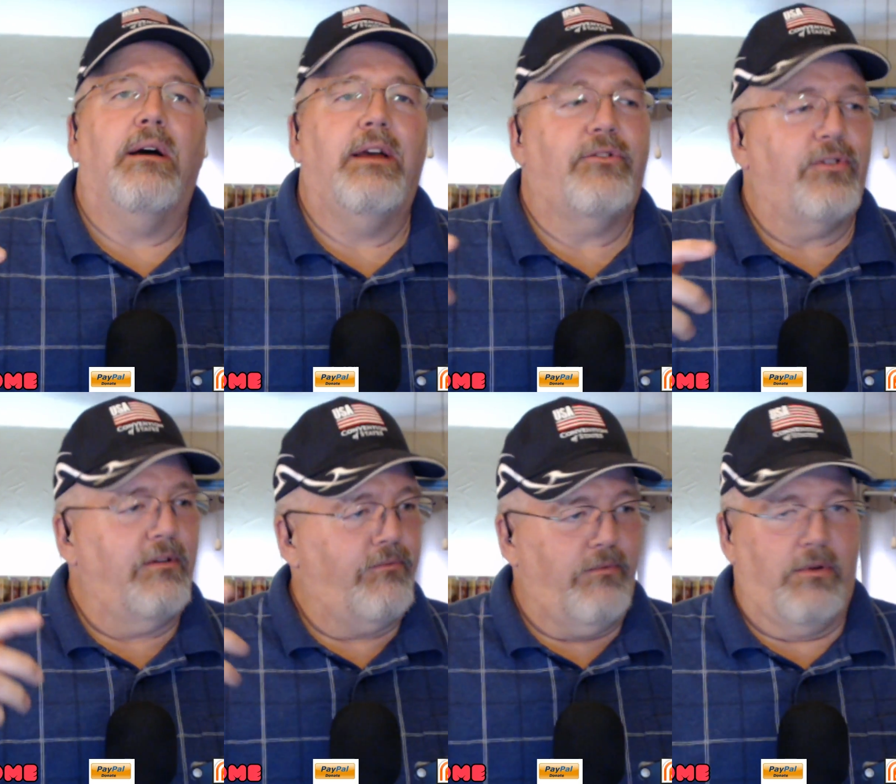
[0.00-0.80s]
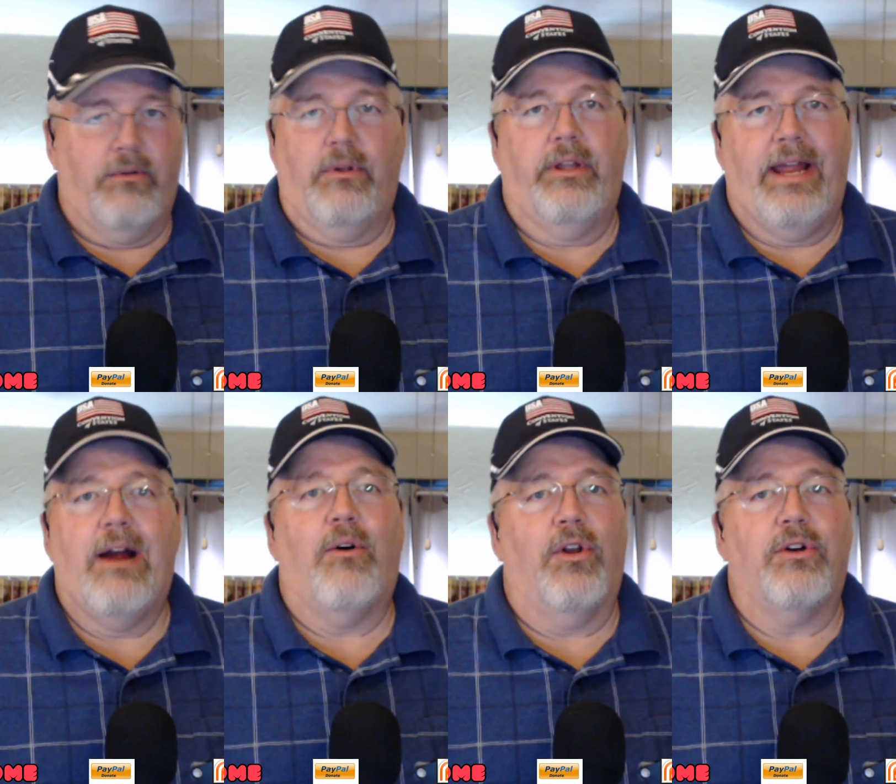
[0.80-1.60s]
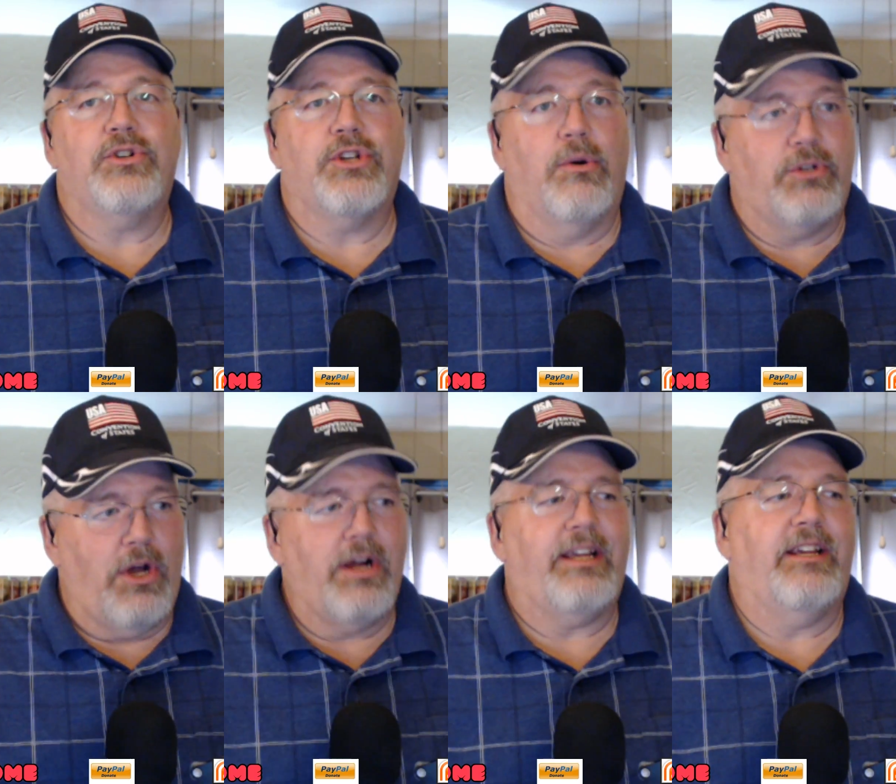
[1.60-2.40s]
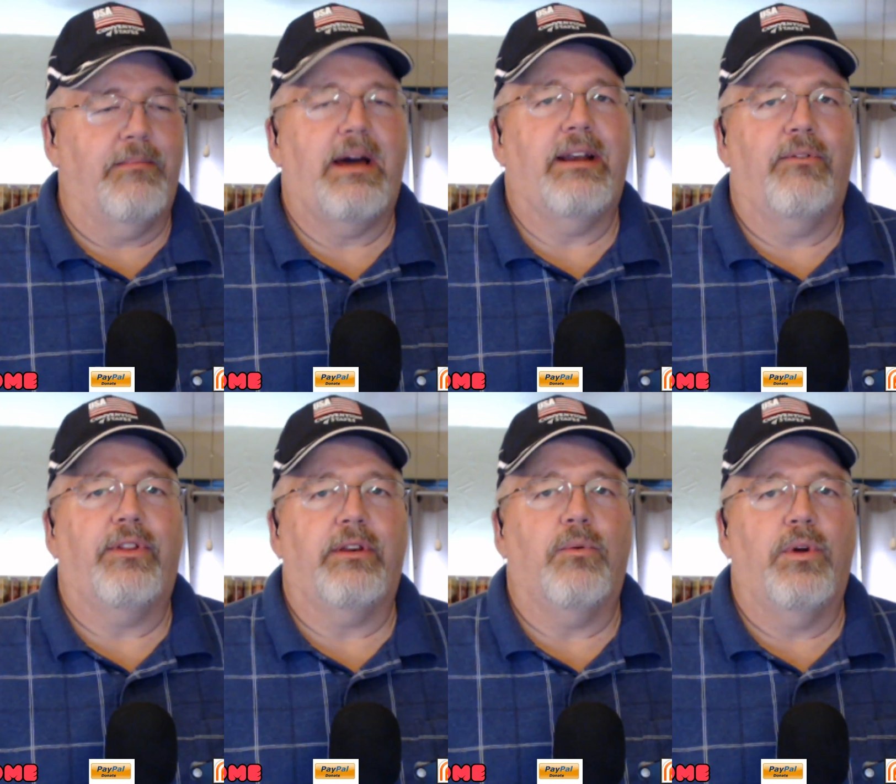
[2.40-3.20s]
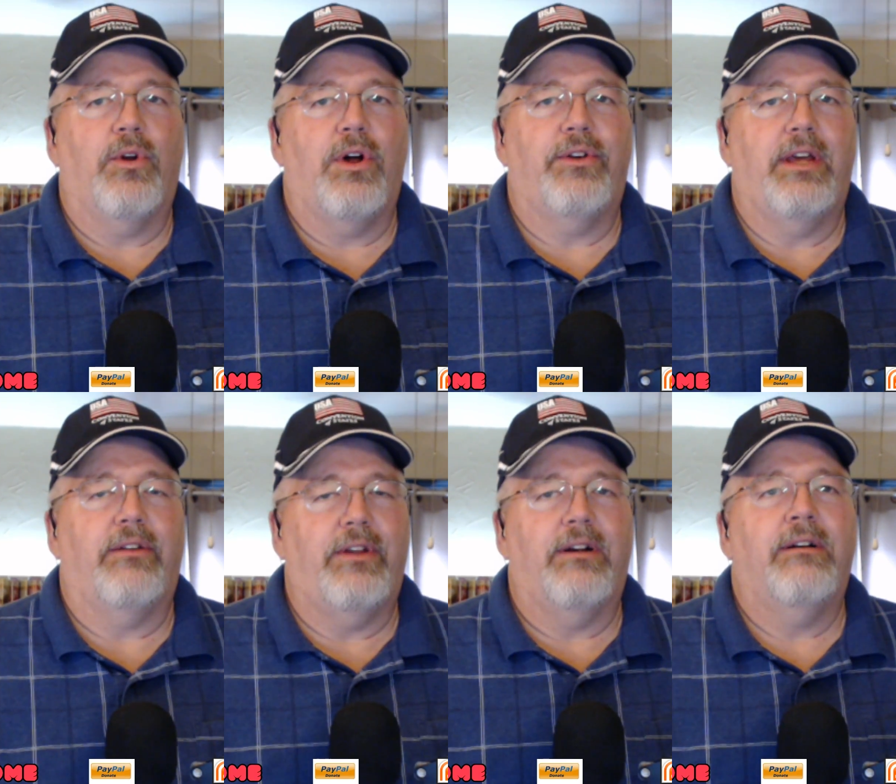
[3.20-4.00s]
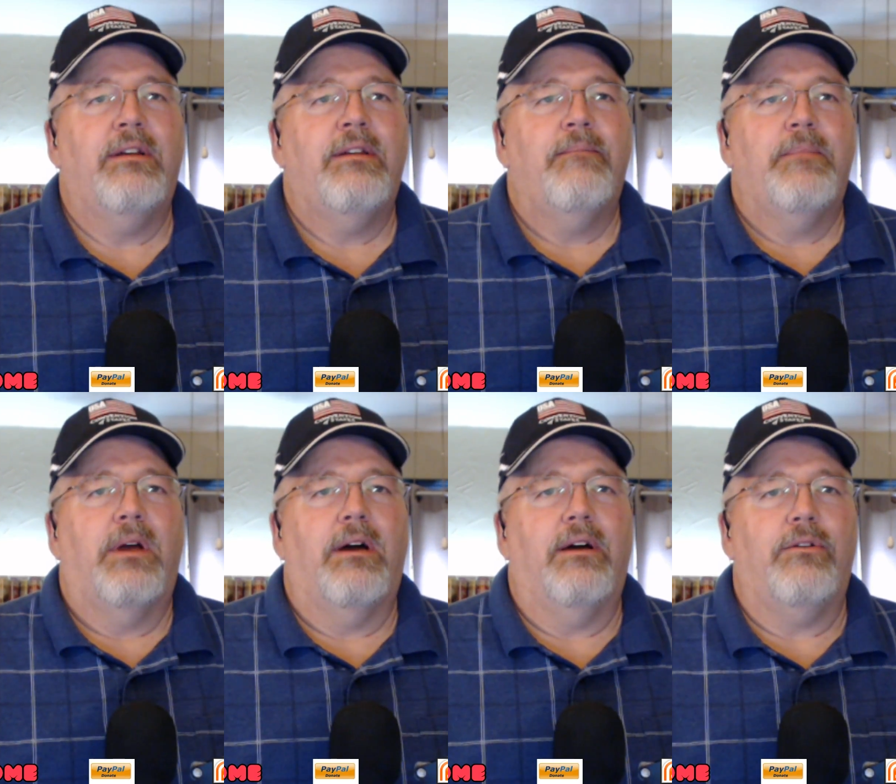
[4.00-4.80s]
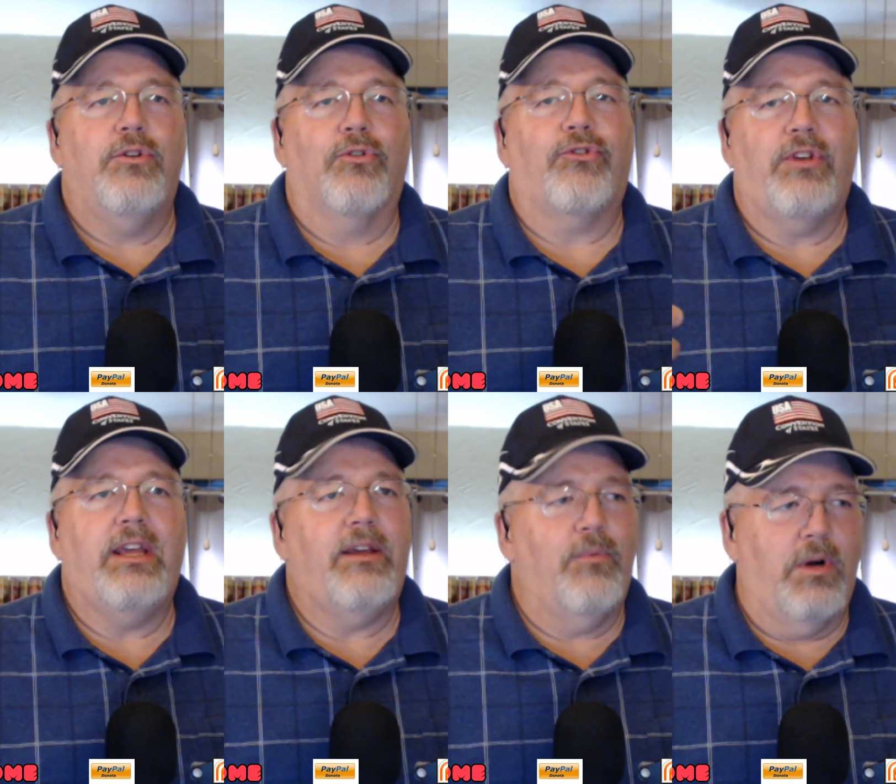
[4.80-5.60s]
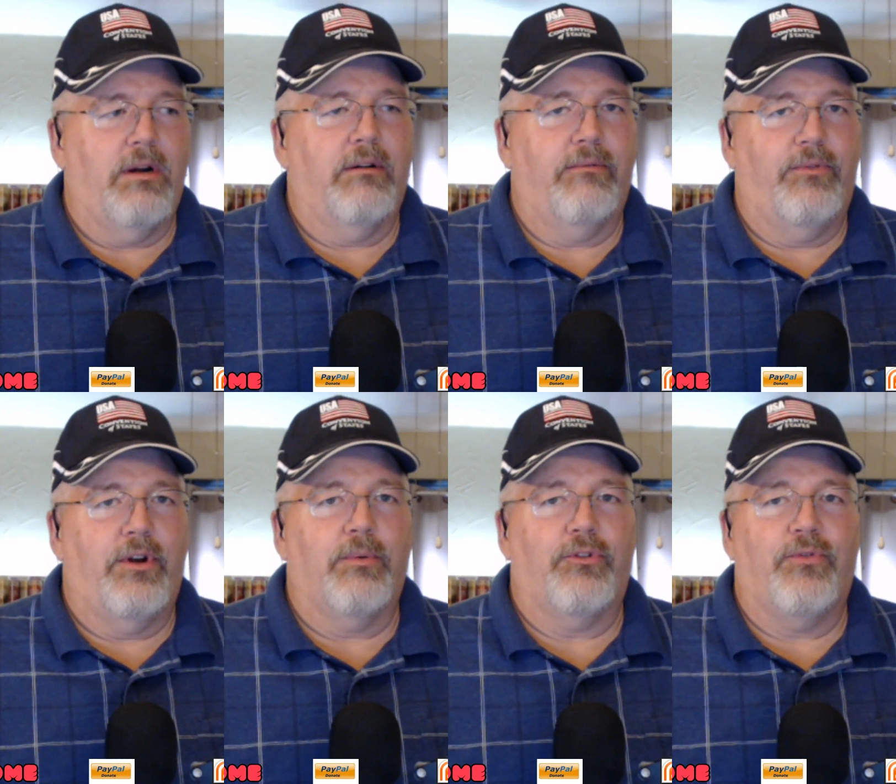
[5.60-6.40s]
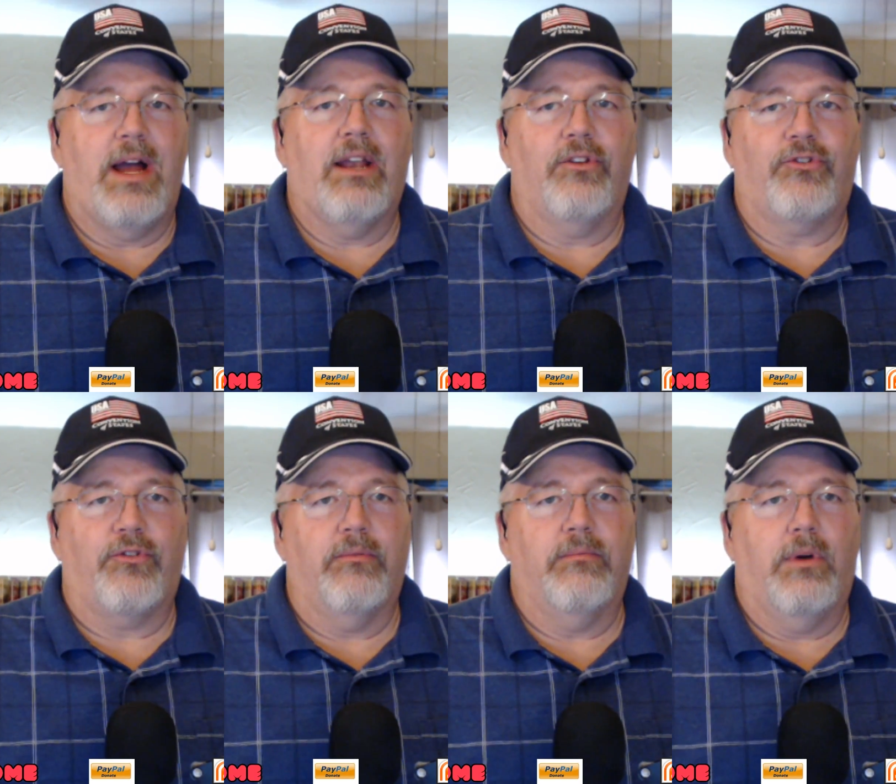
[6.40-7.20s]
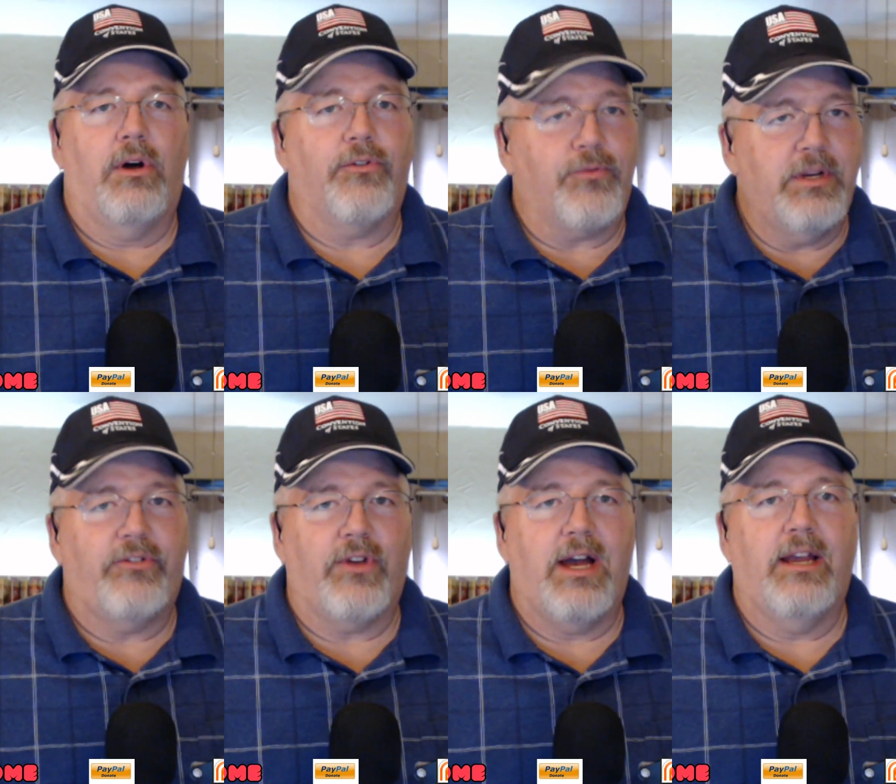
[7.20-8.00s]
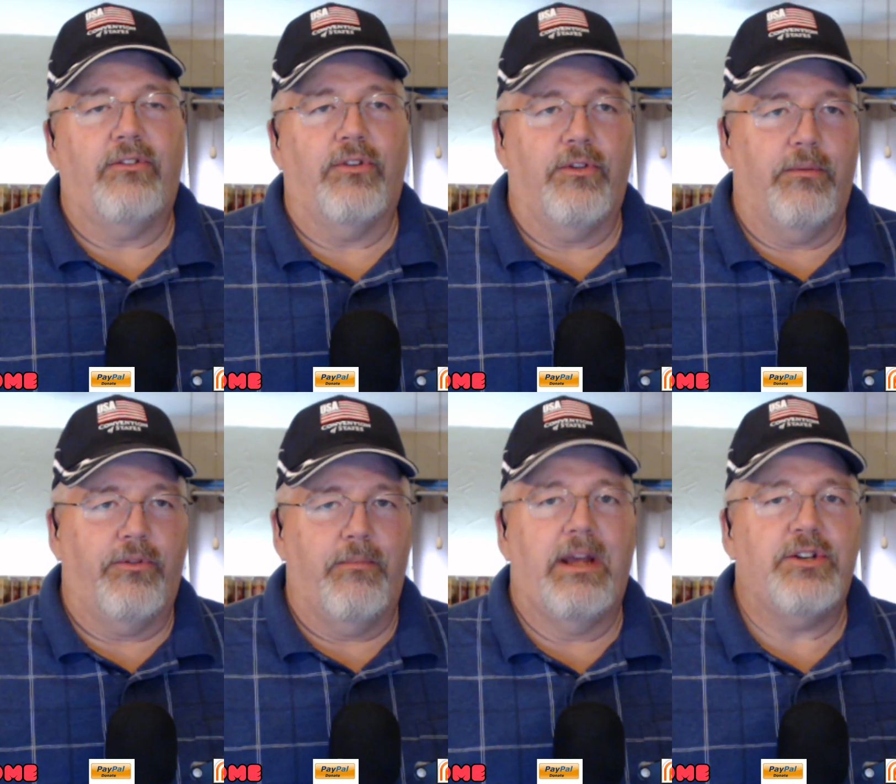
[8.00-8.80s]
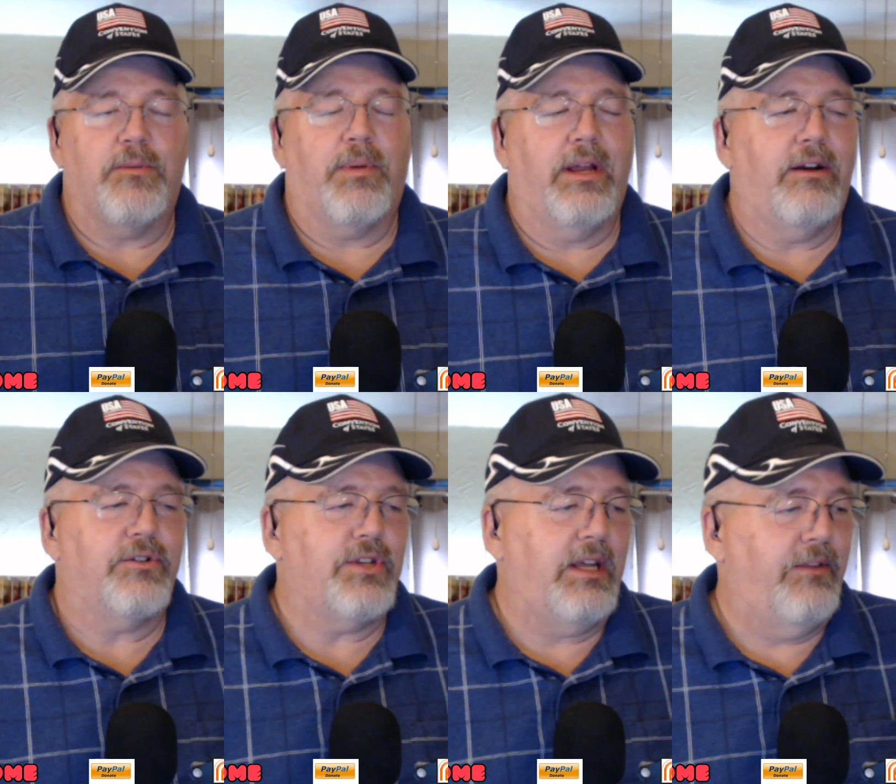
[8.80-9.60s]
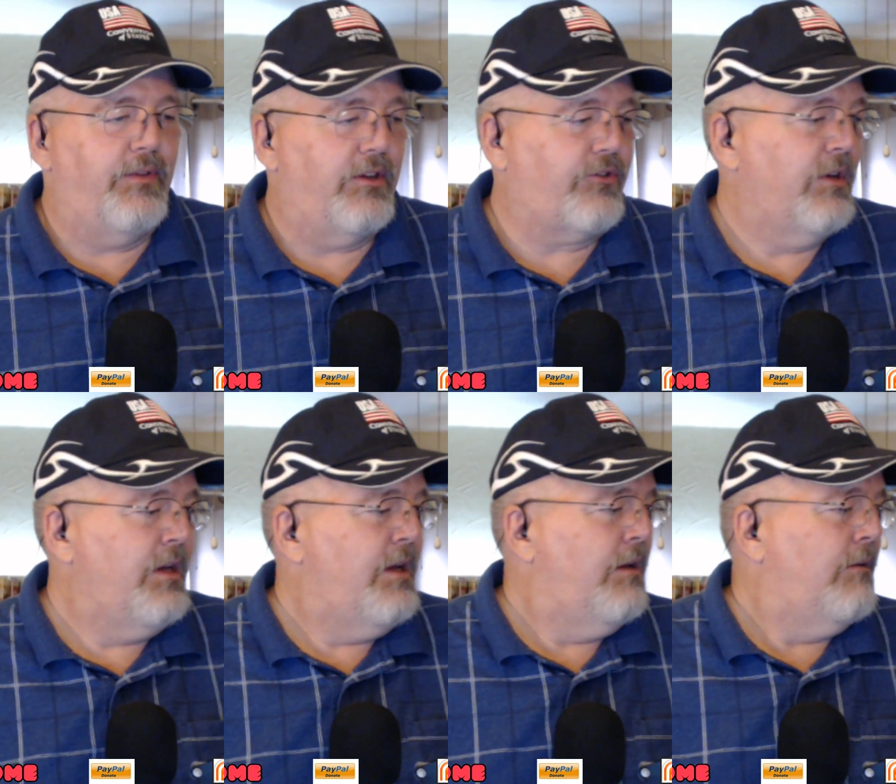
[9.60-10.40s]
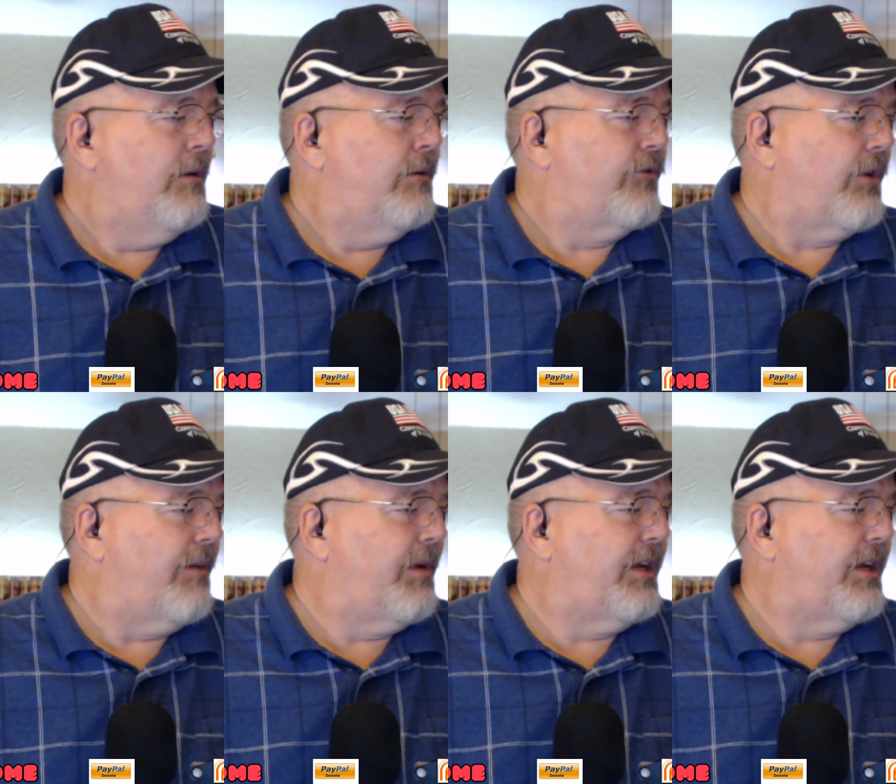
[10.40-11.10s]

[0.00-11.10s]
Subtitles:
it's an hour-long show talking about everything that went on down there. You'll see where there was violence from all 3 sides of the major players in this. So let me